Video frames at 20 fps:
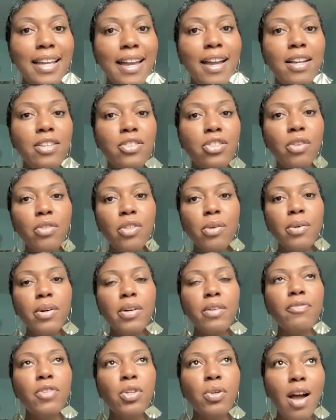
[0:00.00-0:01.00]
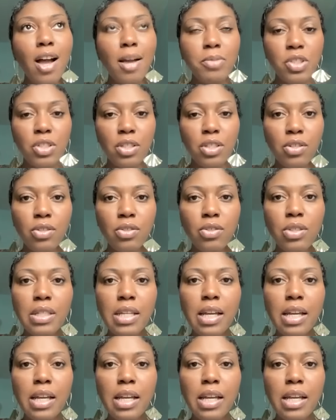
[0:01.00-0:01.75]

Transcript: Yeah. So there were a few options.